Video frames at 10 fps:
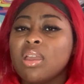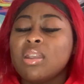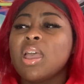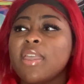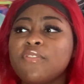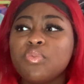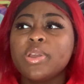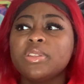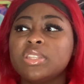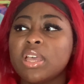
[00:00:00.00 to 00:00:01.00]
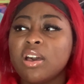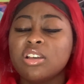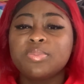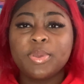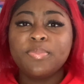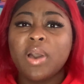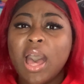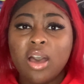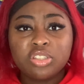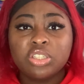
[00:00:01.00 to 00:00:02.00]
not everyone tells people
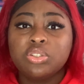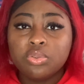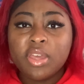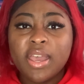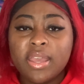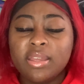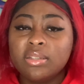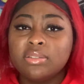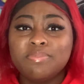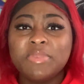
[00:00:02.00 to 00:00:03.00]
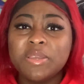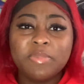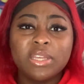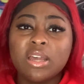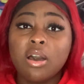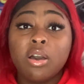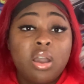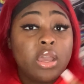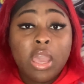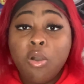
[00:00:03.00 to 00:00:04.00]
how to do that and me being a
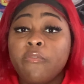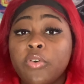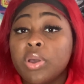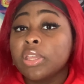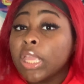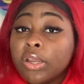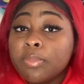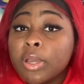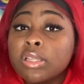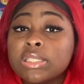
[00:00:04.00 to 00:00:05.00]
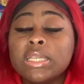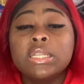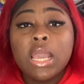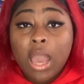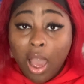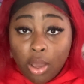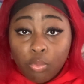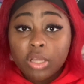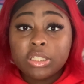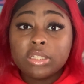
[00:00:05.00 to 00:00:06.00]
helpful and caring person, I
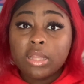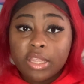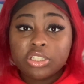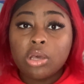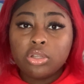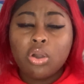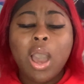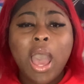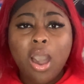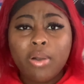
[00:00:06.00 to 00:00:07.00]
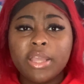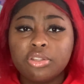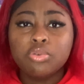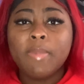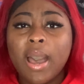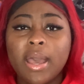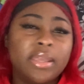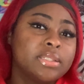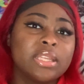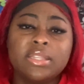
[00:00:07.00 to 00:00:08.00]
want to let y'all know how I do
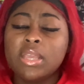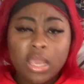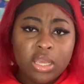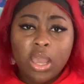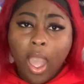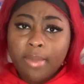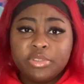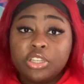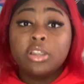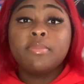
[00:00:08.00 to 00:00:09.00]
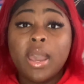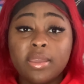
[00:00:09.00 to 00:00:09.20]
mine and I'm sharing my